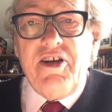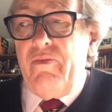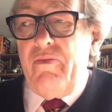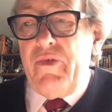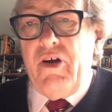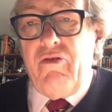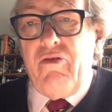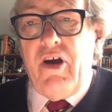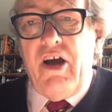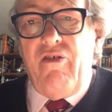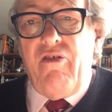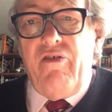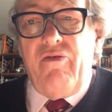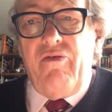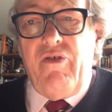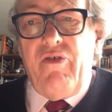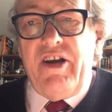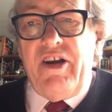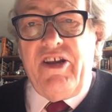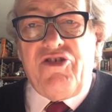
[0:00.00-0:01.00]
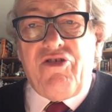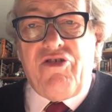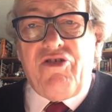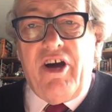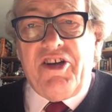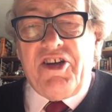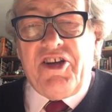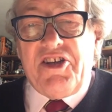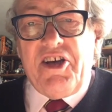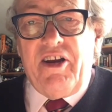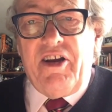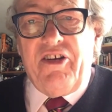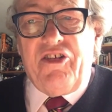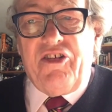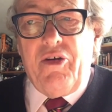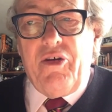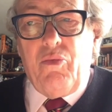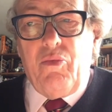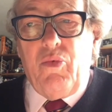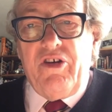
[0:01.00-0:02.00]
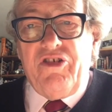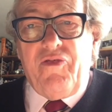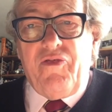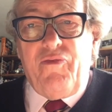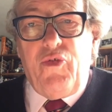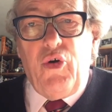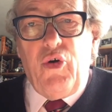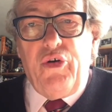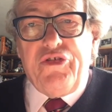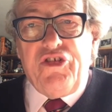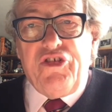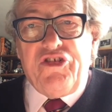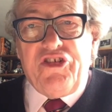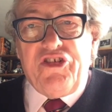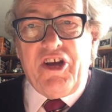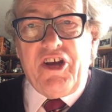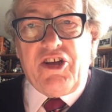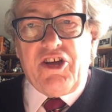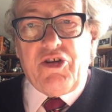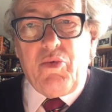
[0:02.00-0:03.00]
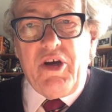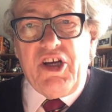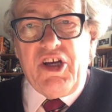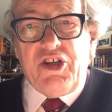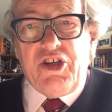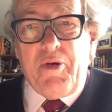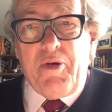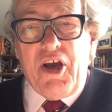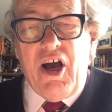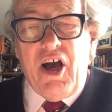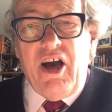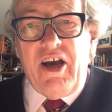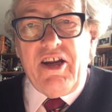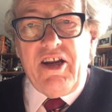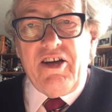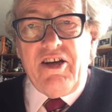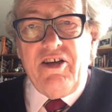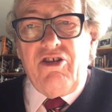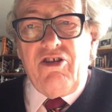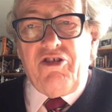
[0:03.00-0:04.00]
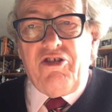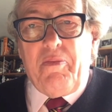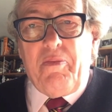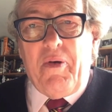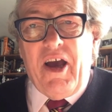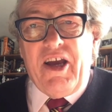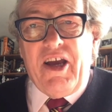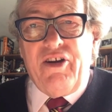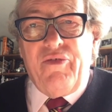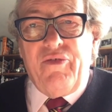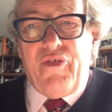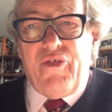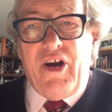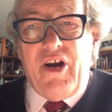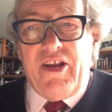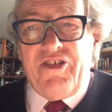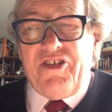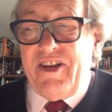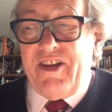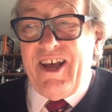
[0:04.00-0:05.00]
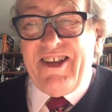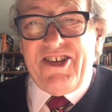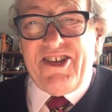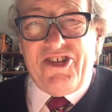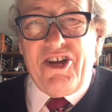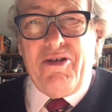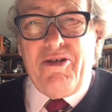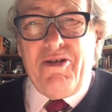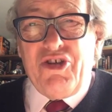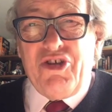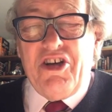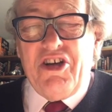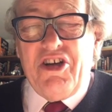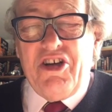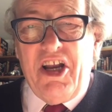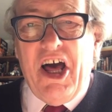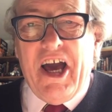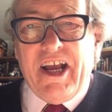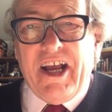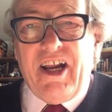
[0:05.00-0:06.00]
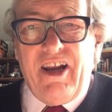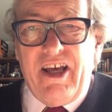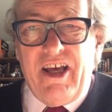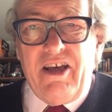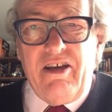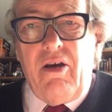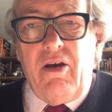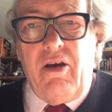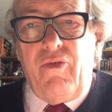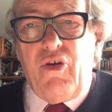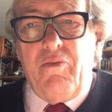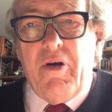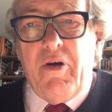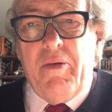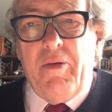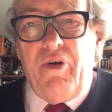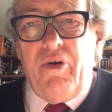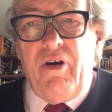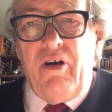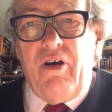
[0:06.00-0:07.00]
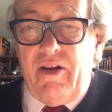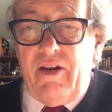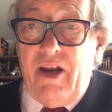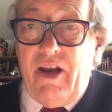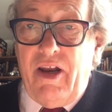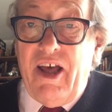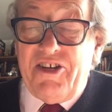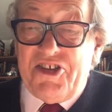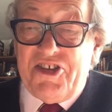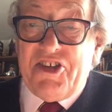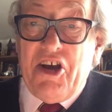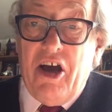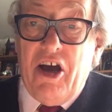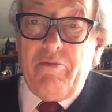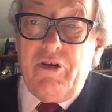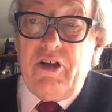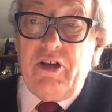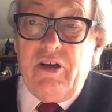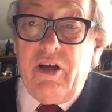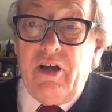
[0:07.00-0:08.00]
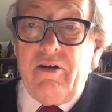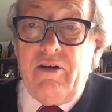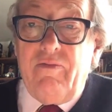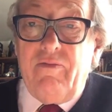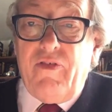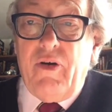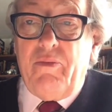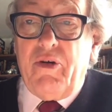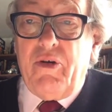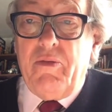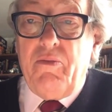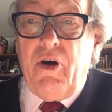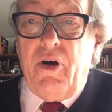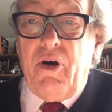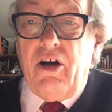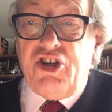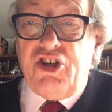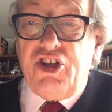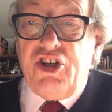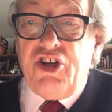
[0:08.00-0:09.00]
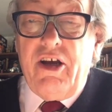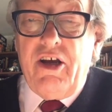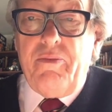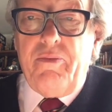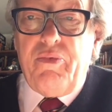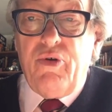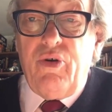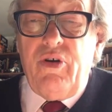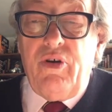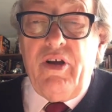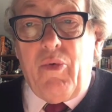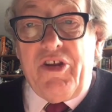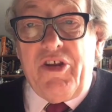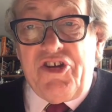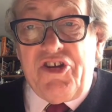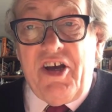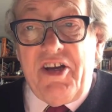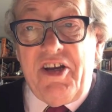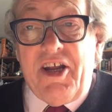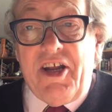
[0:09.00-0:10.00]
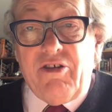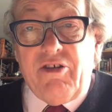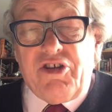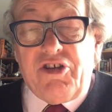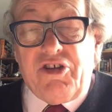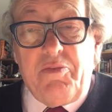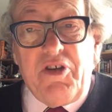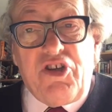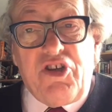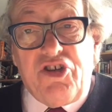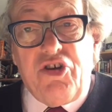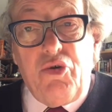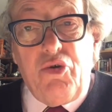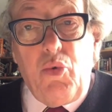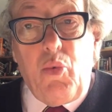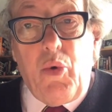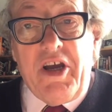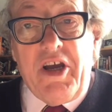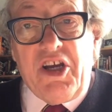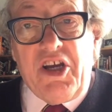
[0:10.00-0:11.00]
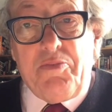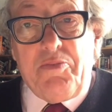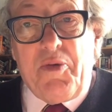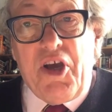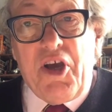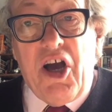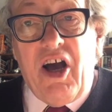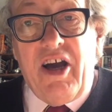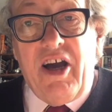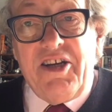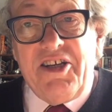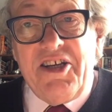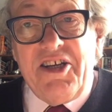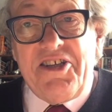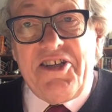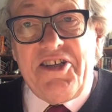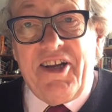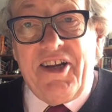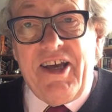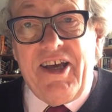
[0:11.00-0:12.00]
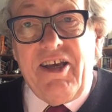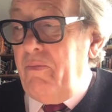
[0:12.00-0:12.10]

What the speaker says: They're really trying to tell us that we're 4 to 6 weeks behind Spain and France. That seems unlikely. If you remember last time in February, March and April, we turned out to be 2 weeks behind Italy.